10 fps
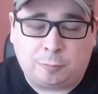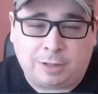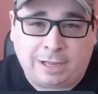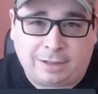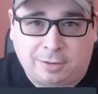Well,
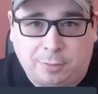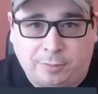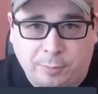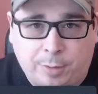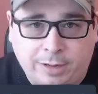hello,
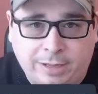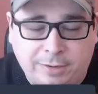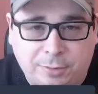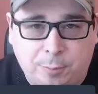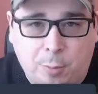everybody,
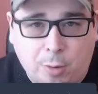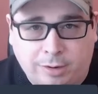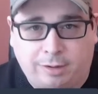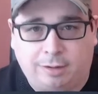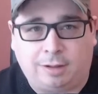and good
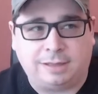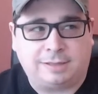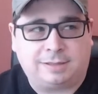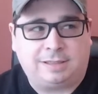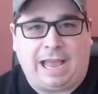morning on
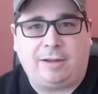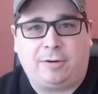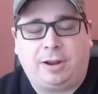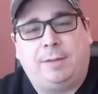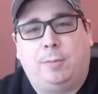this
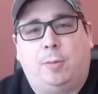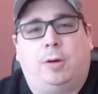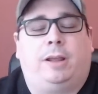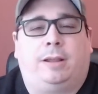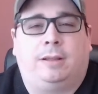Saturday
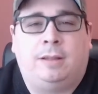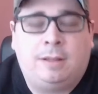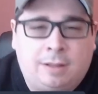morning.